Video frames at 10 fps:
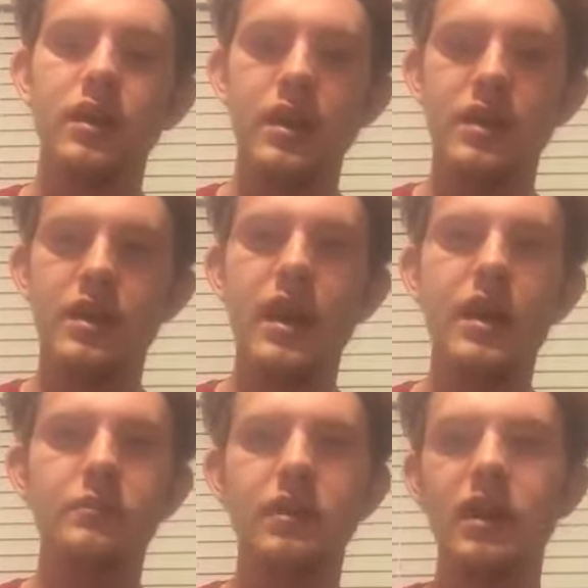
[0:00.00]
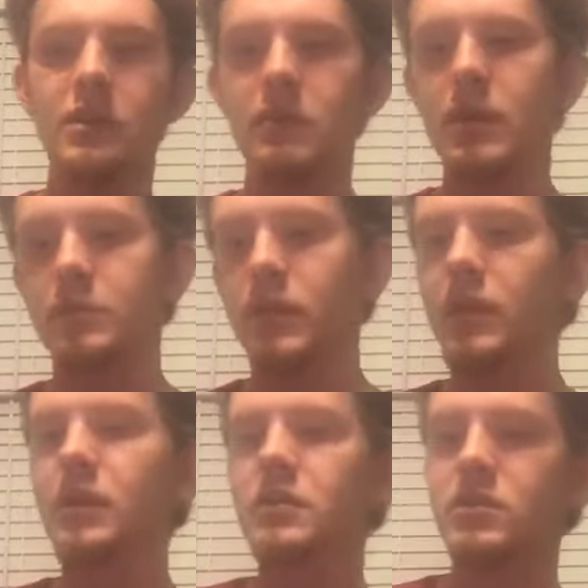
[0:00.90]
and Adam Hangman
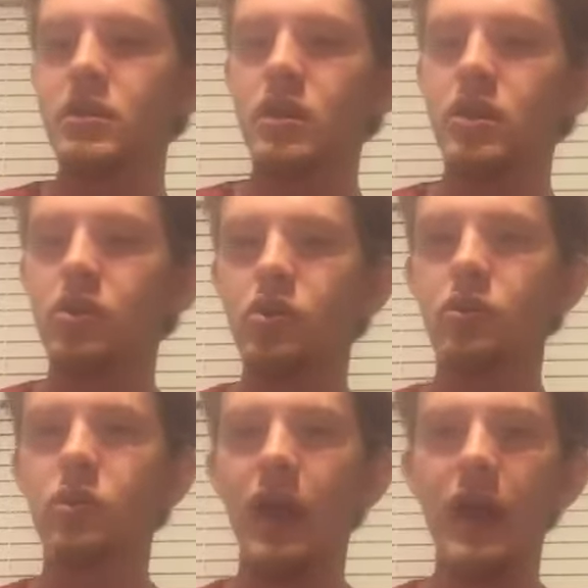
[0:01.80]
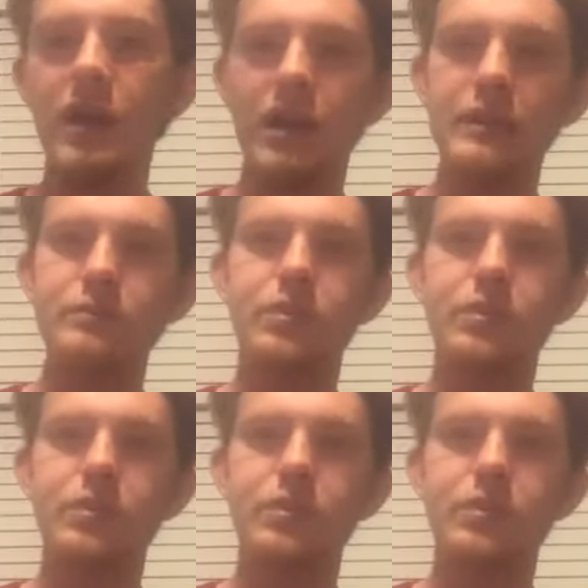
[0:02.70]
Page, who had a